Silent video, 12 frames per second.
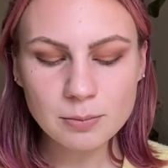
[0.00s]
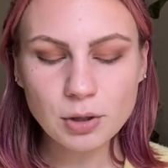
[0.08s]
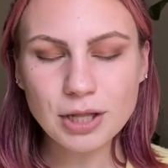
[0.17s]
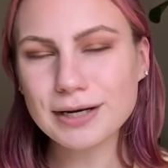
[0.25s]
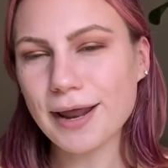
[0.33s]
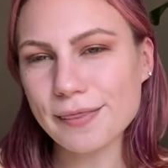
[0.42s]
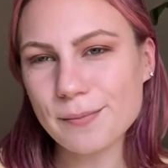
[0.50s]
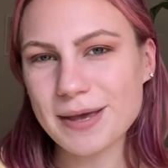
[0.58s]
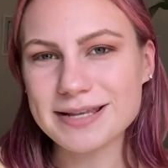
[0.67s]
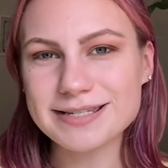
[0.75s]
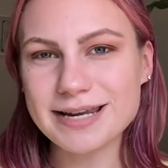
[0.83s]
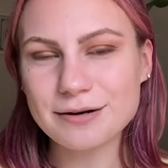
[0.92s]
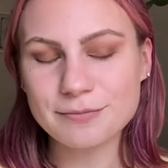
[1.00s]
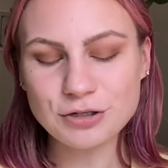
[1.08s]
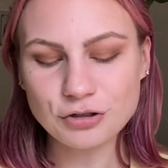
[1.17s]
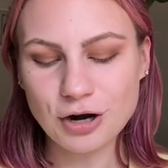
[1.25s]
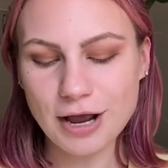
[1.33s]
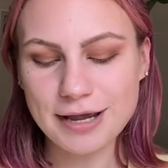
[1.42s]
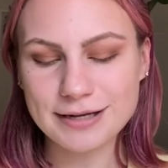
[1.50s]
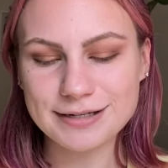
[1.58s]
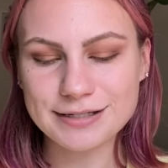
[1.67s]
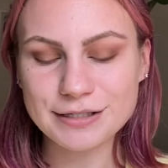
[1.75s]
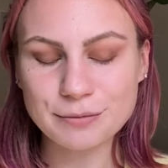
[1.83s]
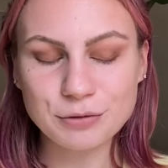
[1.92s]
Probably not the best day to be trying
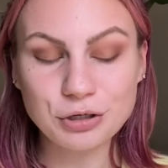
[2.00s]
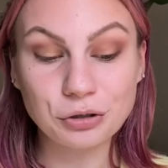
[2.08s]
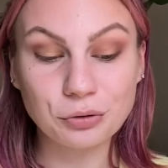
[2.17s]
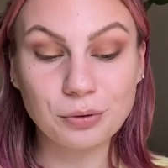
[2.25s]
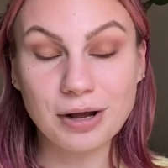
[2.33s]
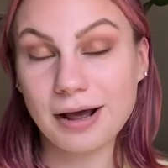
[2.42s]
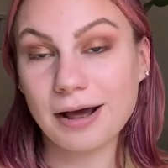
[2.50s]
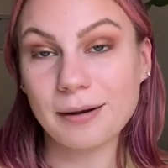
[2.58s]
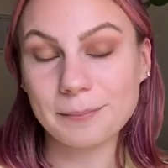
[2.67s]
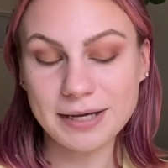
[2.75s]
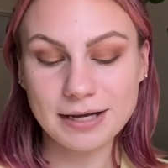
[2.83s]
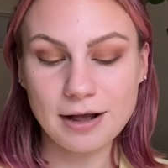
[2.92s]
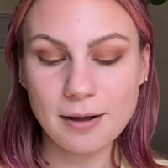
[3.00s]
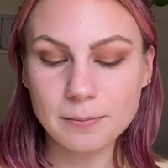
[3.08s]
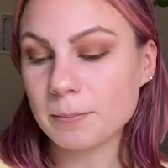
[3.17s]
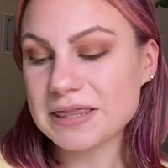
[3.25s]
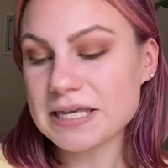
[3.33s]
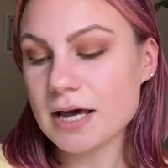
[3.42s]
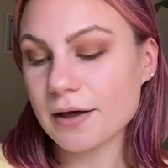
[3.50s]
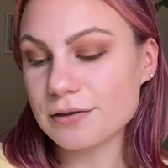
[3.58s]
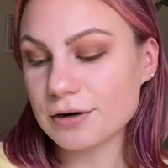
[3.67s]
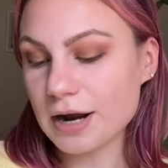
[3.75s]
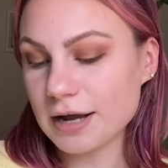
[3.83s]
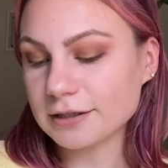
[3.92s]
some new uh, makeup. But the
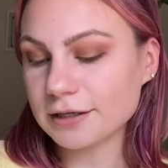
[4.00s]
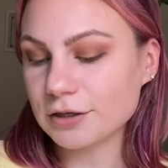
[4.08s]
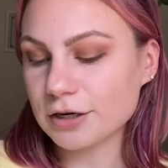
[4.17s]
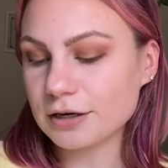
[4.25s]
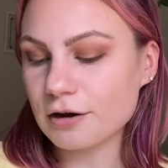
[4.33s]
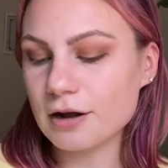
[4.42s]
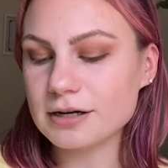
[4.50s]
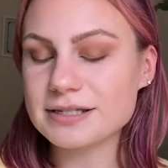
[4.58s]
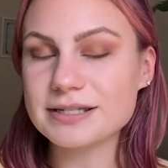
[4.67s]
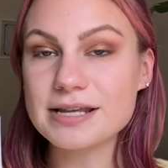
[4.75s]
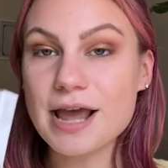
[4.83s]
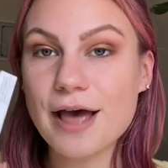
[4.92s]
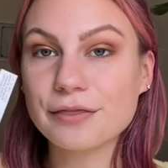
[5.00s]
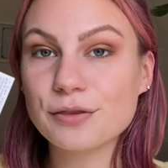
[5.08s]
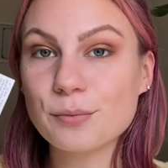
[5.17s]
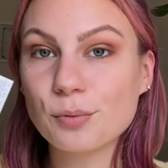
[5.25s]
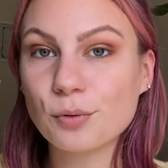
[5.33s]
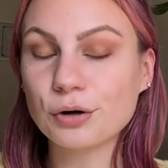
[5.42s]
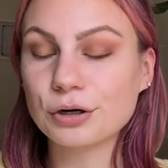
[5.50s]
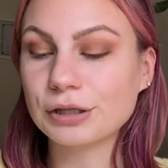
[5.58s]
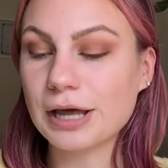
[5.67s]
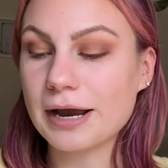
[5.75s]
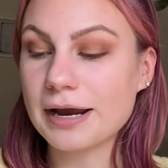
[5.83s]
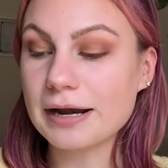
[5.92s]
other eyeliner I got is the At The
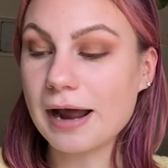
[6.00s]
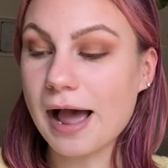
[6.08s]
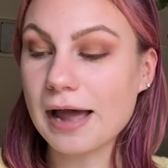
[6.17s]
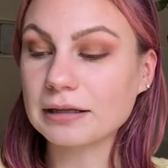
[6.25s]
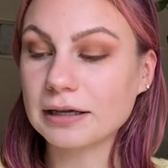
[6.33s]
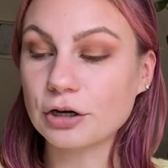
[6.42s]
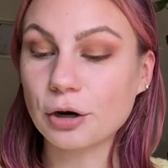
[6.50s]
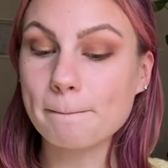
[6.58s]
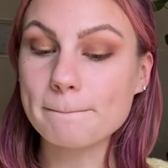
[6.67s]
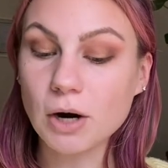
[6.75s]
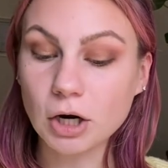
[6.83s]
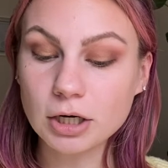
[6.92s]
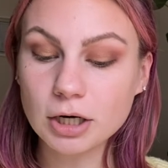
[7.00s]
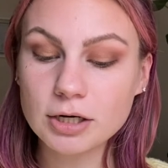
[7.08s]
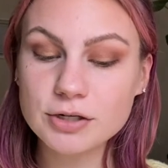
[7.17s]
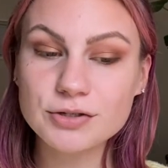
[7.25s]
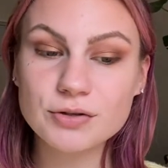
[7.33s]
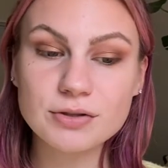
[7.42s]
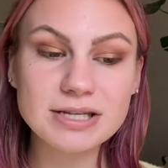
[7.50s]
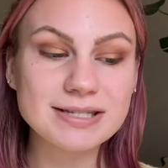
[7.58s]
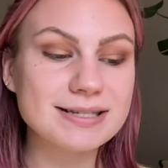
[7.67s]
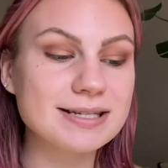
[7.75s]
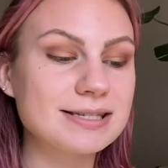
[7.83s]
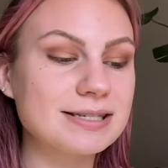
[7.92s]
Borderline Eyeliner Marker. So
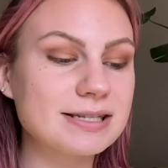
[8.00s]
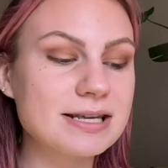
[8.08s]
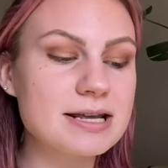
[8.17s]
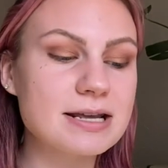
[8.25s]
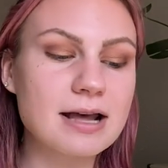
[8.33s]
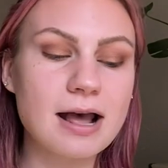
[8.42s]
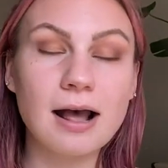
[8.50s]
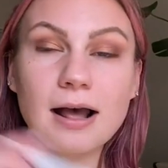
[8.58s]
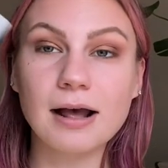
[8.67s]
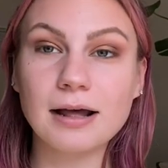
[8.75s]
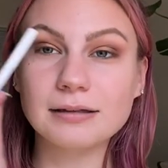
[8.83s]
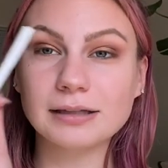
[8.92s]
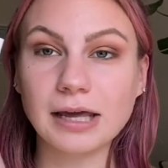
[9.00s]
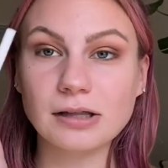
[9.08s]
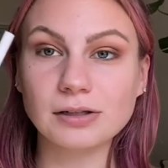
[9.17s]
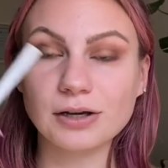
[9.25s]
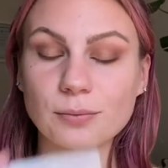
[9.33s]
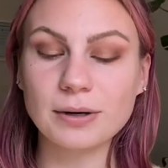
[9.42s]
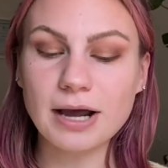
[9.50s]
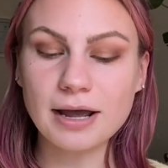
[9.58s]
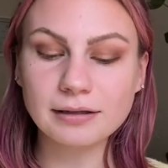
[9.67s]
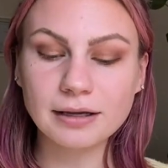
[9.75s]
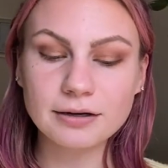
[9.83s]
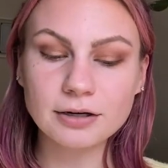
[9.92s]
this is the uh, like liquid
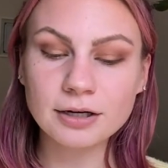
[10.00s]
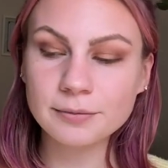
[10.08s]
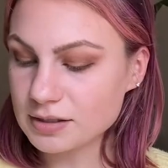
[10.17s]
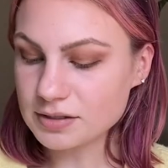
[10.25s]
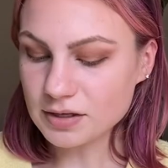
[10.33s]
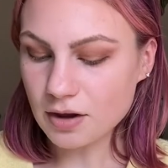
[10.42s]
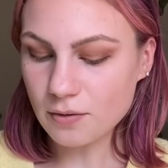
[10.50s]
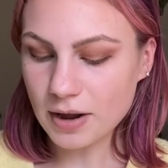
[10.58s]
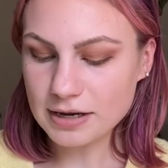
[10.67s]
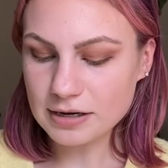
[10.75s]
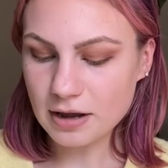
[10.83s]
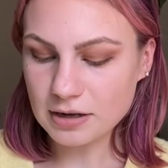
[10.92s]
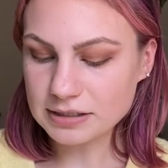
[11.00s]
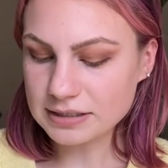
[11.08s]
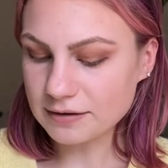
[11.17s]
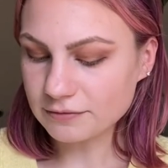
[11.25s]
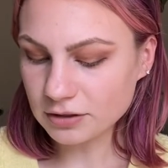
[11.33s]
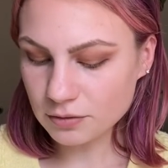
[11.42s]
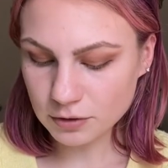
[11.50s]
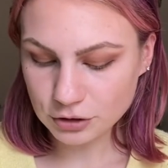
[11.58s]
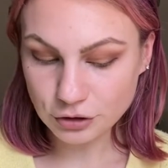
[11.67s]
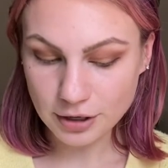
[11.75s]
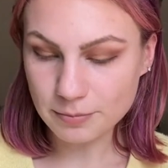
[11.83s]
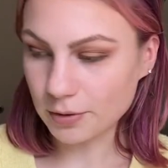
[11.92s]
eyeliner. So I definitely want to
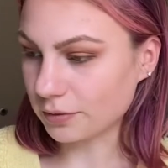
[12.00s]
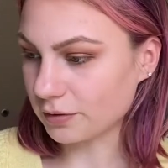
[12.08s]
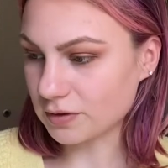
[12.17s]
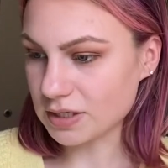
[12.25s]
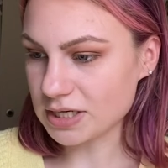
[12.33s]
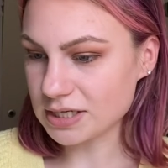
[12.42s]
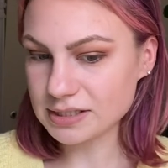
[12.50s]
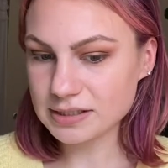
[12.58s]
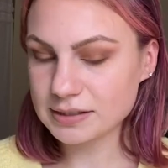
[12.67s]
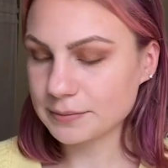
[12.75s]
try both of these.